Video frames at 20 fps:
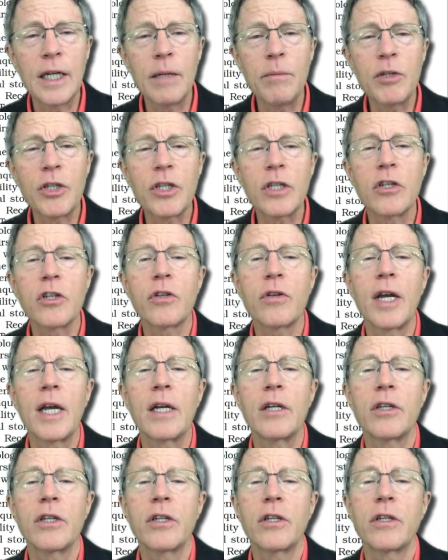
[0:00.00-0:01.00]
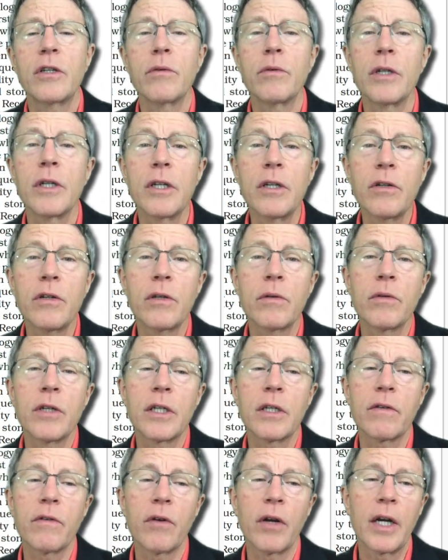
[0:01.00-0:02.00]
Imaging strategies to reduce the
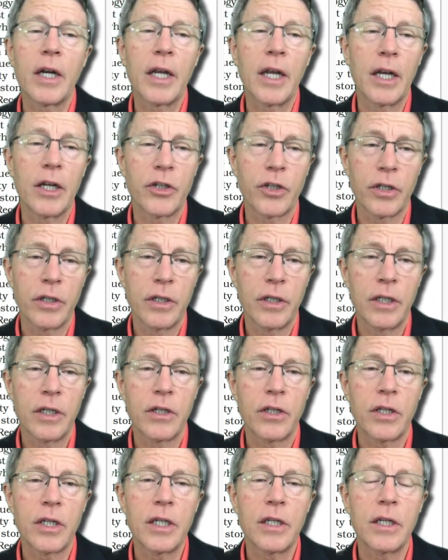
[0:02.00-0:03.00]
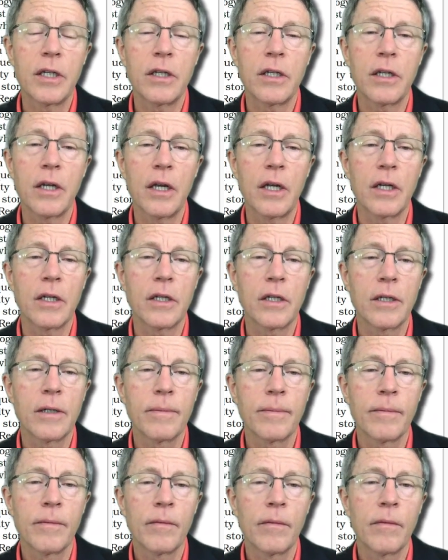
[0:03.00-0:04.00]
risk of radiation in CT studies,
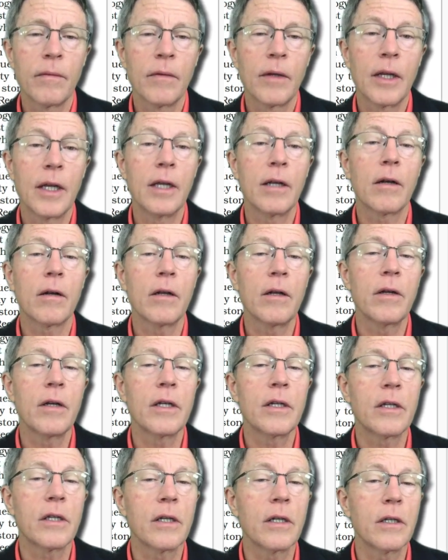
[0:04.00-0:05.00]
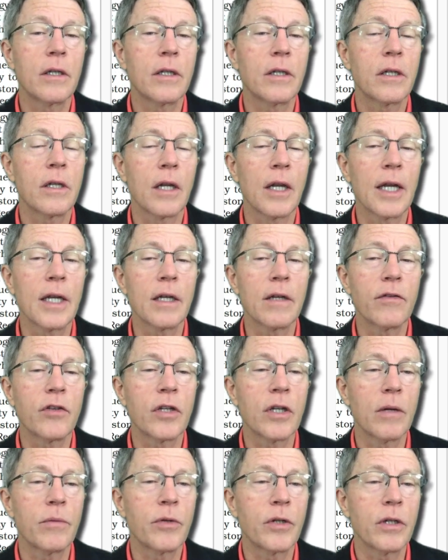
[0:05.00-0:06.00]
including selective
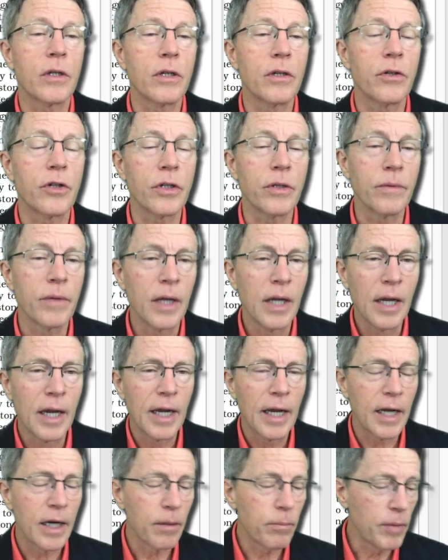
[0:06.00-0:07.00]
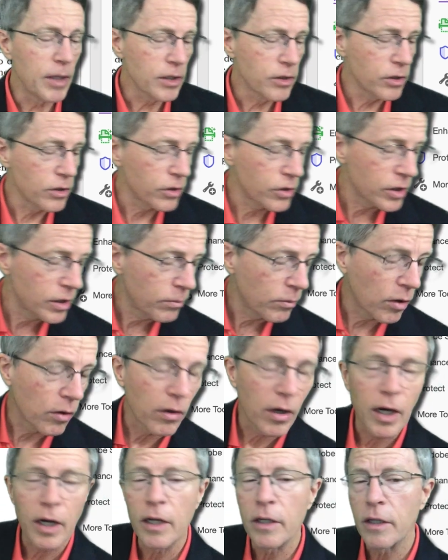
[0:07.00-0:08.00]
substitution and it mentions
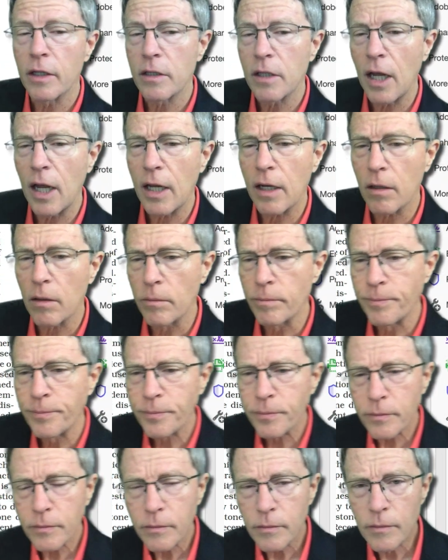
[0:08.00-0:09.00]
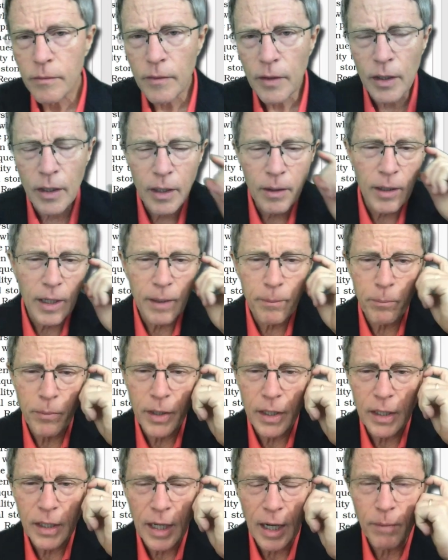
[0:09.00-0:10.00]
MRI in the title,
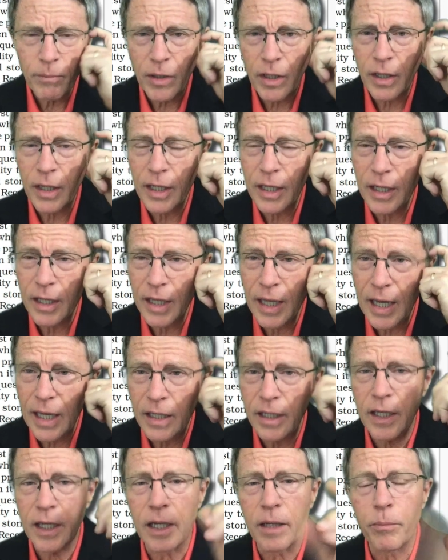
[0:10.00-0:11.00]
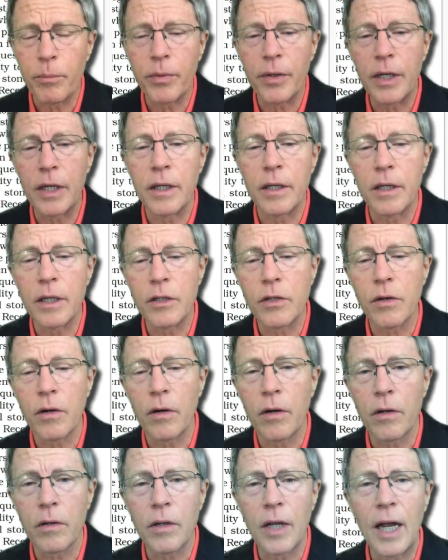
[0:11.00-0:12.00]
but I'm not going to get that deep in this
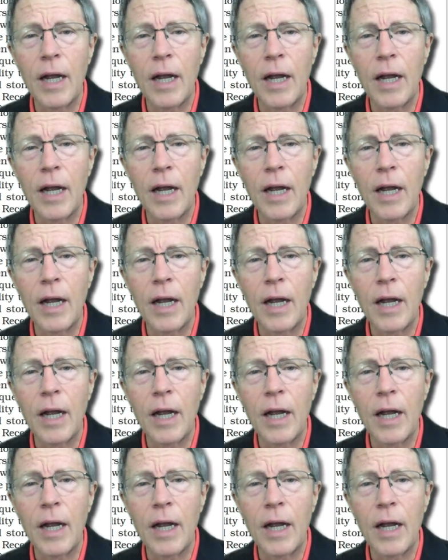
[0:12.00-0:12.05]
article.